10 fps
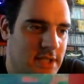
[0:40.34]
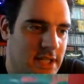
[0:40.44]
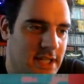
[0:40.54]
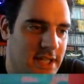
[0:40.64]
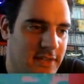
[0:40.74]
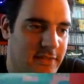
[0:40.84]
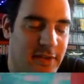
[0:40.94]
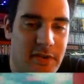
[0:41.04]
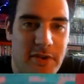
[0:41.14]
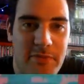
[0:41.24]

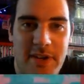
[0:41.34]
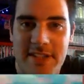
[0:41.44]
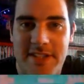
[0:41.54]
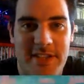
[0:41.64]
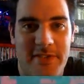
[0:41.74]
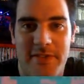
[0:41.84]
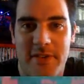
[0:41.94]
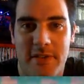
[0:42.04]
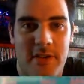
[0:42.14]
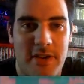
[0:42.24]
Very competitive
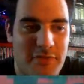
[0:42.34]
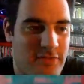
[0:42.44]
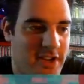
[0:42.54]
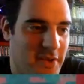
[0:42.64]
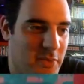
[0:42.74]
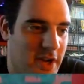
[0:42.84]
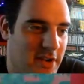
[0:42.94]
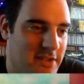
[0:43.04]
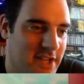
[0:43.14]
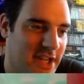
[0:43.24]
online already.
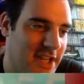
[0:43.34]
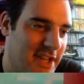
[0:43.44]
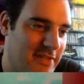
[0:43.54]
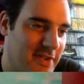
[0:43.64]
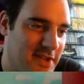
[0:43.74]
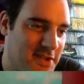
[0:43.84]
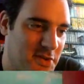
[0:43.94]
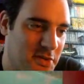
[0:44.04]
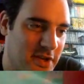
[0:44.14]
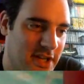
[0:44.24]
Wow, taking that first
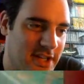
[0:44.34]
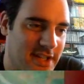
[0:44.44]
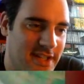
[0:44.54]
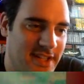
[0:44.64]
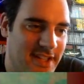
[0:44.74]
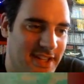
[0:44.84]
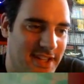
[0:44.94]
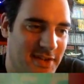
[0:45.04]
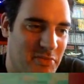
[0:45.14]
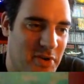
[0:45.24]
corner
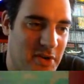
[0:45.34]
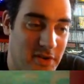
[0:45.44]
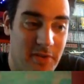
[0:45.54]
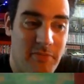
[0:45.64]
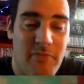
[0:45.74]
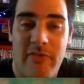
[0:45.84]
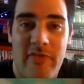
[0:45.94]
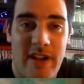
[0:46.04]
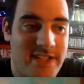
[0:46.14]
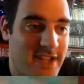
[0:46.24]
pretty,
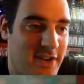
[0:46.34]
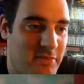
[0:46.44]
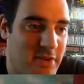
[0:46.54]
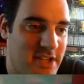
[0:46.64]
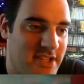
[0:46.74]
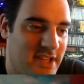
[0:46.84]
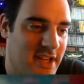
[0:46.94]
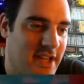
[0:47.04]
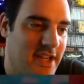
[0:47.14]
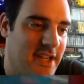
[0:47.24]
flat out
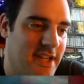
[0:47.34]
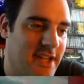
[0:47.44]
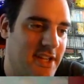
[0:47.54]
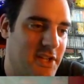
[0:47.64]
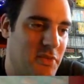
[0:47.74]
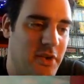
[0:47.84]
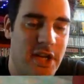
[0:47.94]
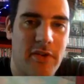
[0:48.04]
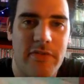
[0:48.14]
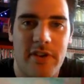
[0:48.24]
basically. You want to
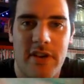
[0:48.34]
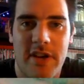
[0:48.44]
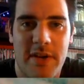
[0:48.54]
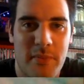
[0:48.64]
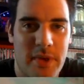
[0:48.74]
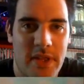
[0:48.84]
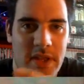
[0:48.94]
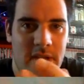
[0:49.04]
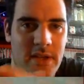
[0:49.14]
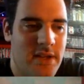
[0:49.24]
get off the line with
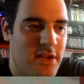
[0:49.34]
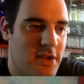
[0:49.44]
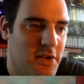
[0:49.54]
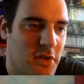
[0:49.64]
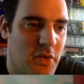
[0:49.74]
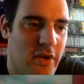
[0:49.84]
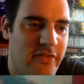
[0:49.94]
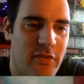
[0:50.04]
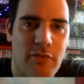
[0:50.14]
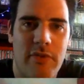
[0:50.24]
not quite
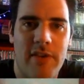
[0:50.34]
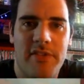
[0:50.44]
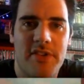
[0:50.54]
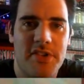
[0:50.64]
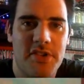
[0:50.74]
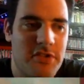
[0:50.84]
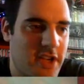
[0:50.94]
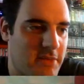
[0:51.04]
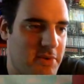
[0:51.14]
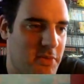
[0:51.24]
full revs, because you do
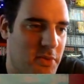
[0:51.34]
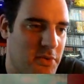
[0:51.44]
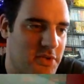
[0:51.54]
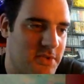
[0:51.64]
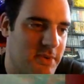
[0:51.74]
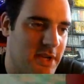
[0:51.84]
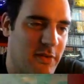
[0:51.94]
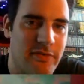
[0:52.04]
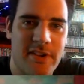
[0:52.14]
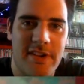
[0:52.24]
get a bit of wheel spin.
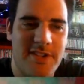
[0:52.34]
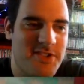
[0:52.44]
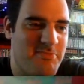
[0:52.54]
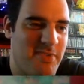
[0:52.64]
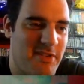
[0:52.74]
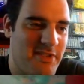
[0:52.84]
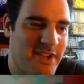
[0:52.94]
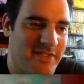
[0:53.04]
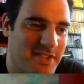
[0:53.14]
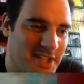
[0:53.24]
Often I just
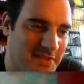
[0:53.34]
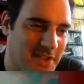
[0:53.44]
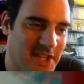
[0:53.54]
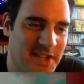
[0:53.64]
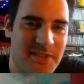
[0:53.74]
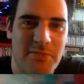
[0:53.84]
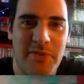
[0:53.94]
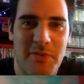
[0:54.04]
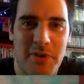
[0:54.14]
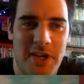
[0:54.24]
bury it for these videos, but
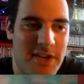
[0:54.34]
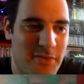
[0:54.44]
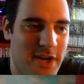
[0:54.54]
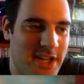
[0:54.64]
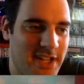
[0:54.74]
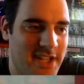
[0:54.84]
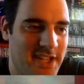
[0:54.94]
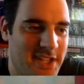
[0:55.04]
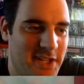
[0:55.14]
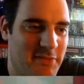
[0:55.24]
if you want to get away,
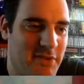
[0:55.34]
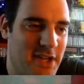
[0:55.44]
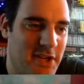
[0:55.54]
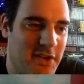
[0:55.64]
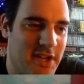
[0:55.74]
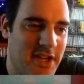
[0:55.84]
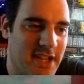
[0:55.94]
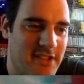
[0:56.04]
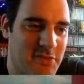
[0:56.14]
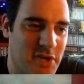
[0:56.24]
you've really got to
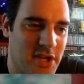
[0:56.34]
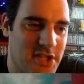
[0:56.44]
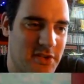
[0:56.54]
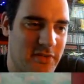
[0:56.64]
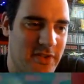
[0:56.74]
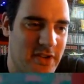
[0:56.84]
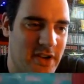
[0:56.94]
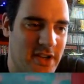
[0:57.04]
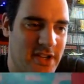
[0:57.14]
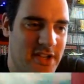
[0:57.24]
get some traction off the
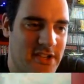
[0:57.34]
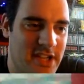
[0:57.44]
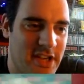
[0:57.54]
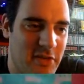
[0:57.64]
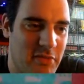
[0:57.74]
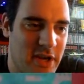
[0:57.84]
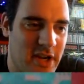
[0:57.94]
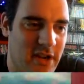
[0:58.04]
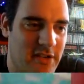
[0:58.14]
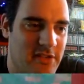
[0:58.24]
line. You can see here I'm pretty
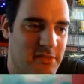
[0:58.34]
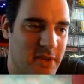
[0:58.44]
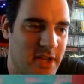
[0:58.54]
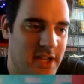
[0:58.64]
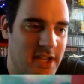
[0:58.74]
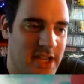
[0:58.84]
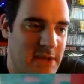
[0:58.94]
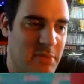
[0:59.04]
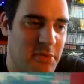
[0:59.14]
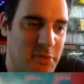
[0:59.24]
close, but
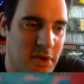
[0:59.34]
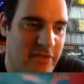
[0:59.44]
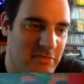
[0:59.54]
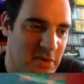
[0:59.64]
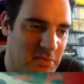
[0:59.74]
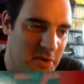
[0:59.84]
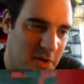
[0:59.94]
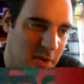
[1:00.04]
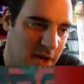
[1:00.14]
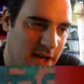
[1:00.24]
he pulls away from me pretty
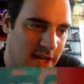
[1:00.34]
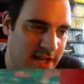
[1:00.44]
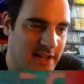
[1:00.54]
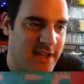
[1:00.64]
quickly.